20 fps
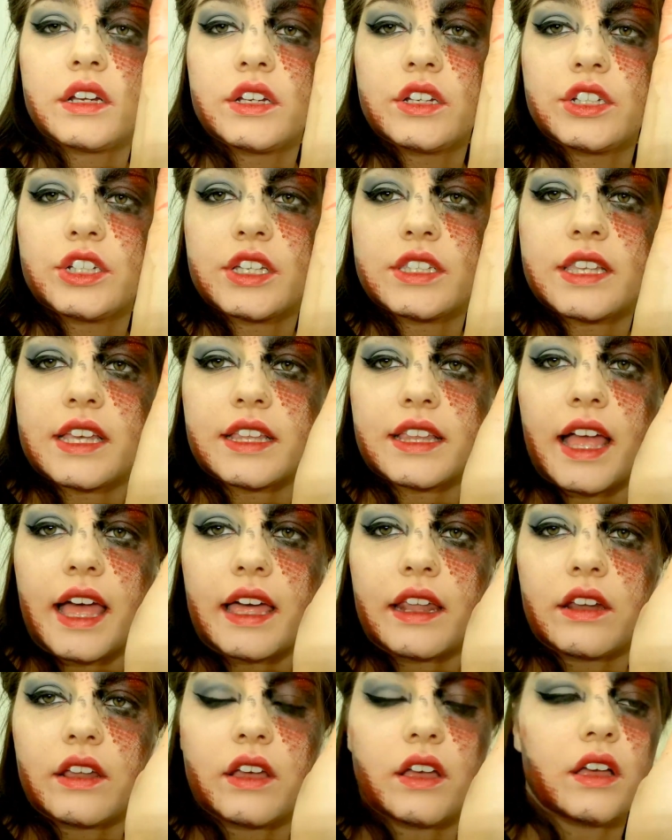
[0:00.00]
Just like that.
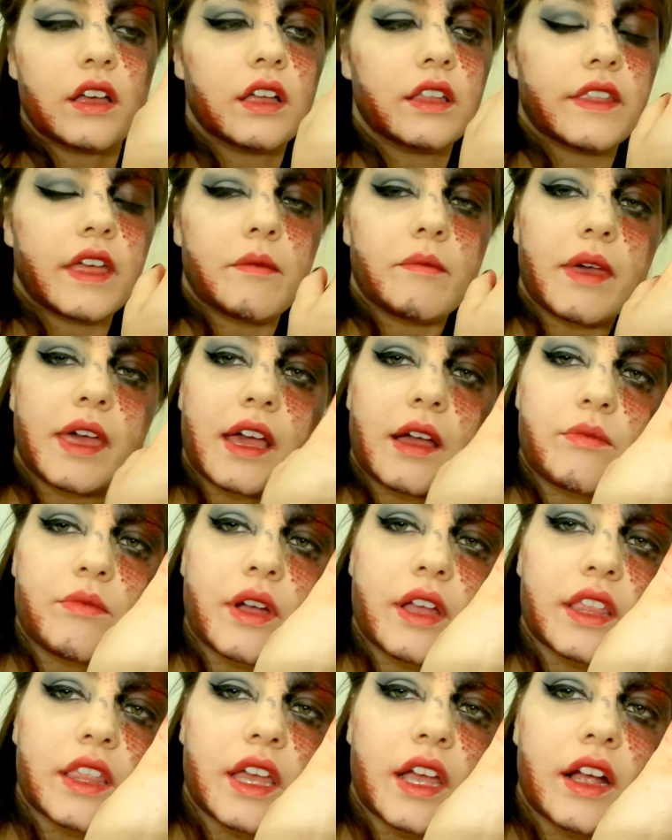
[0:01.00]
All that makeup
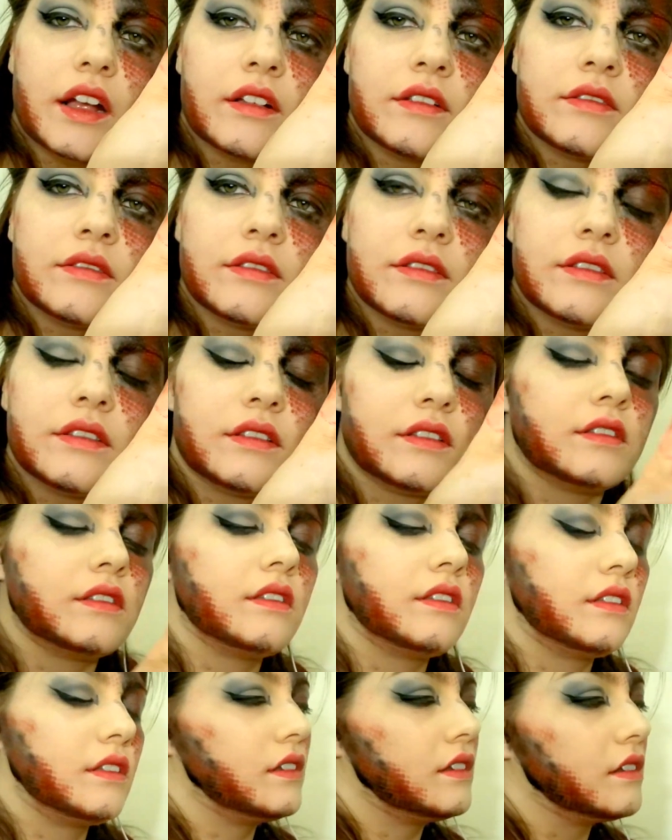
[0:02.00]
right there
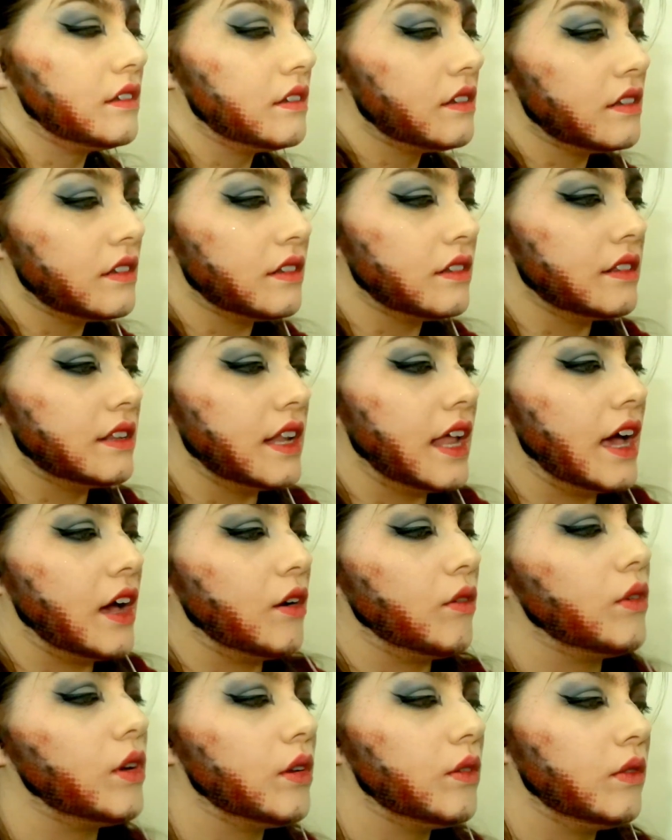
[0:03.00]

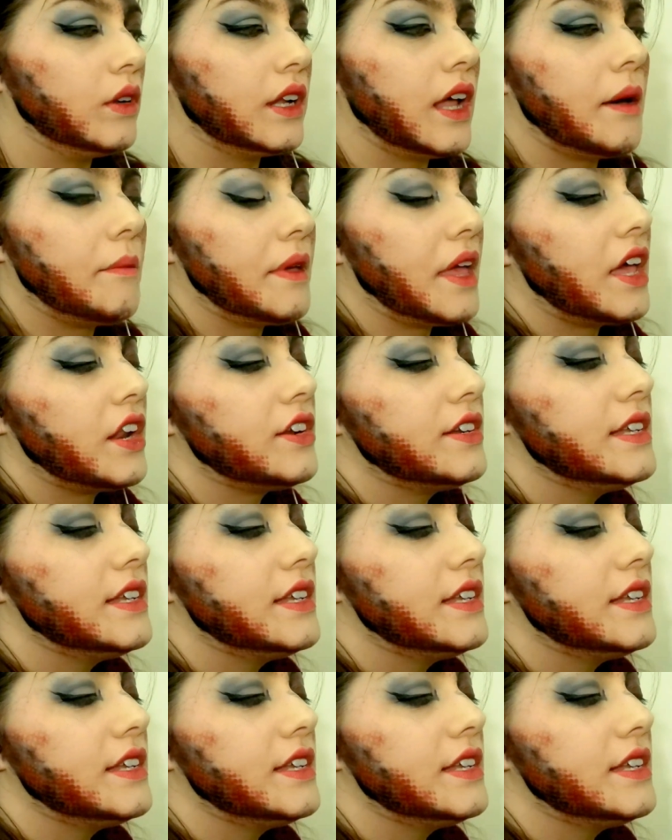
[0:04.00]
now will not be on your